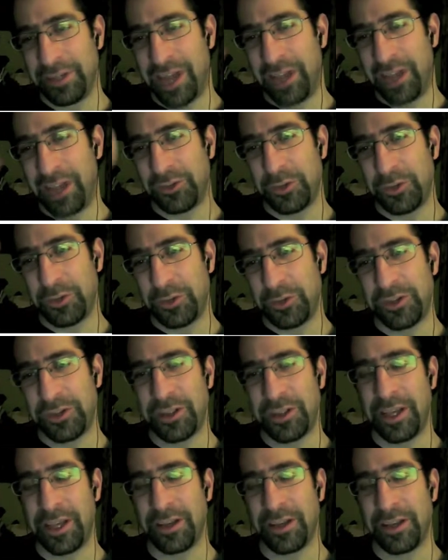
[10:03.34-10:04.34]
switch that they
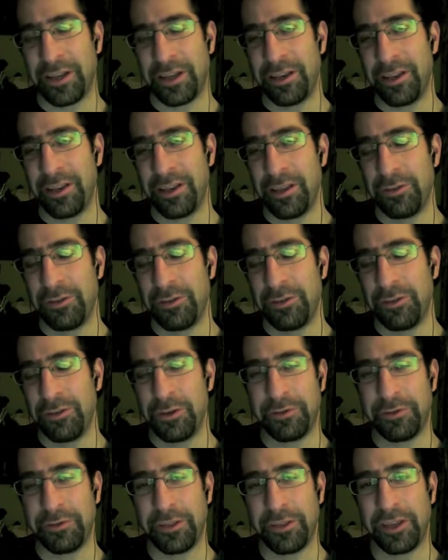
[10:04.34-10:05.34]
could do different
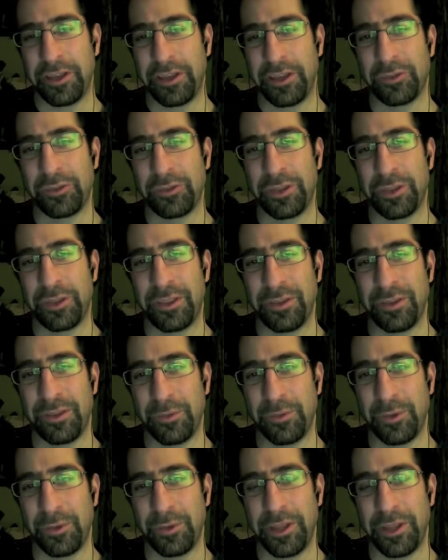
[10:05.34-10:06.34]
things with
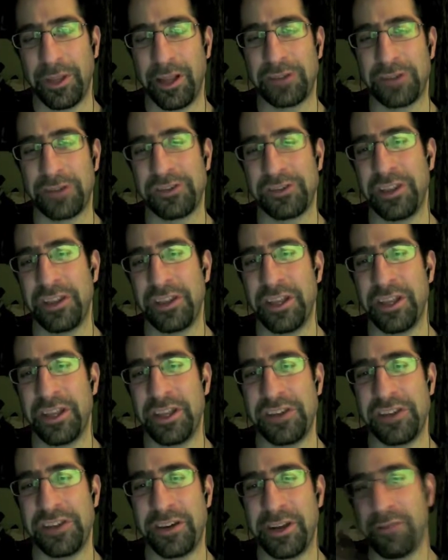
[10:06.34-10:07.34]
the electricity they
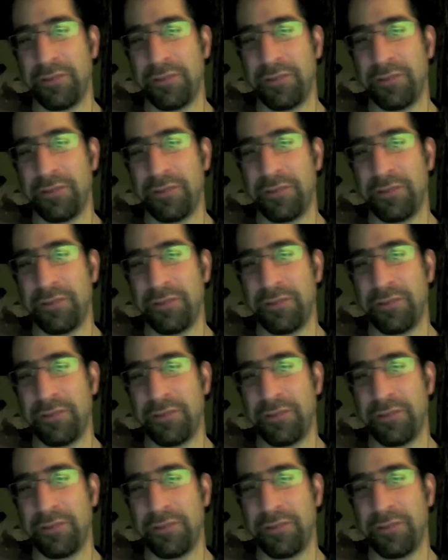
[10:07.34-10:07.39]
generated,